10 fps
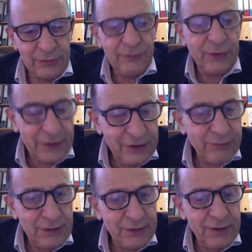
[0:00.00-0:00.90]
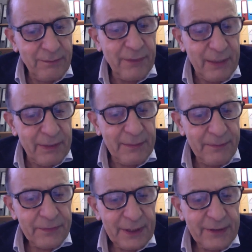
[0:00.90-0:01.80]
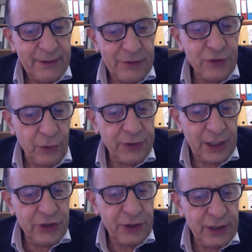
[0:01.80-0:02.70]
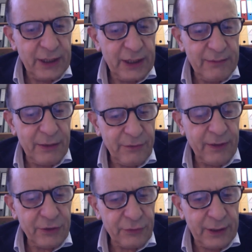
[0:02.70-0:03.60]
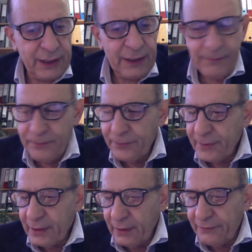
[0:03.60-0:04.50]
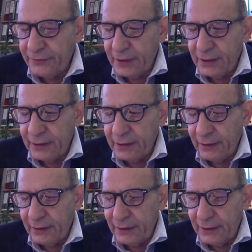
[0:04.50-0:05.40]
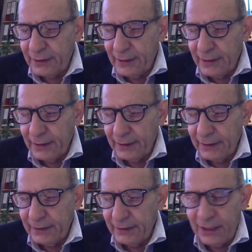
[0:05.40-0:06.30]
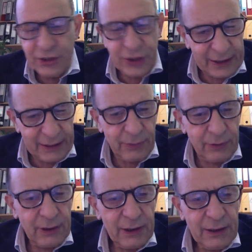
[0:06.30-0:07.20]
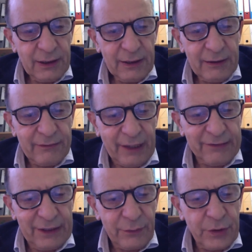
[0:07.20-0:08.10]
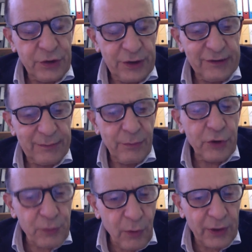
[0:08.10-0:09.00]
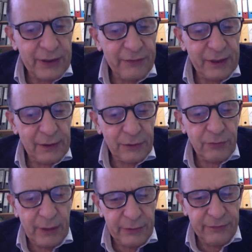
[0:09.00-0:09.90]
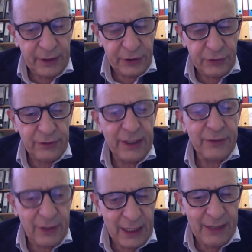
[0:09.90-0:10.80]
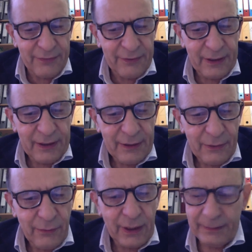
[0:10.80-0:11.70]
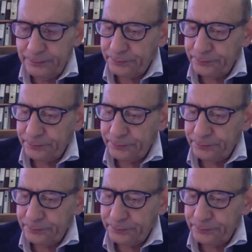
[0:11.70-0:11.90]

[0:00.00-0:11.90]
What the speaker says: So for this reason, maybe there is shortage in manufacturing of the injectable vaccine, which is much more difficult to manufacture than the live one.